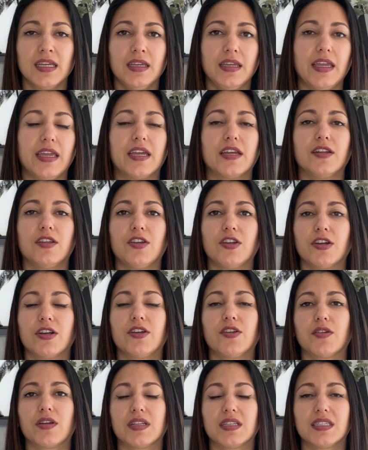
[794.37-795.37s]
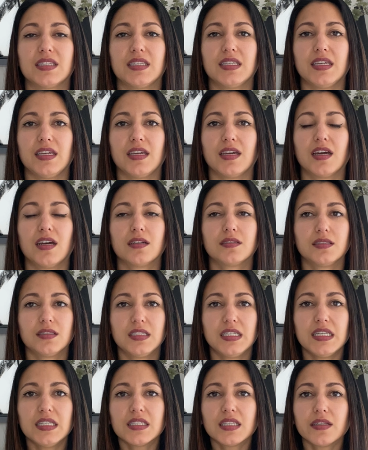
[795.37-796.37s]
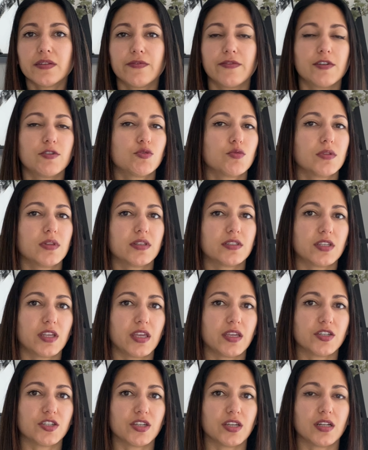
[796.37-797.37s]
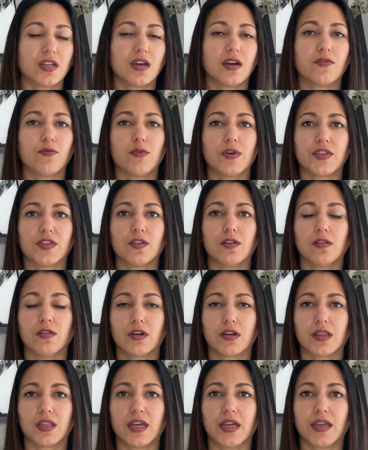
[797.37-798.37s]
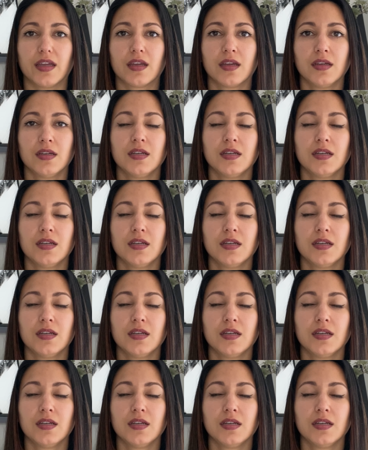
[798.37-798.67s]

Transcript: And here you can see a decent visualization of what they'll look like.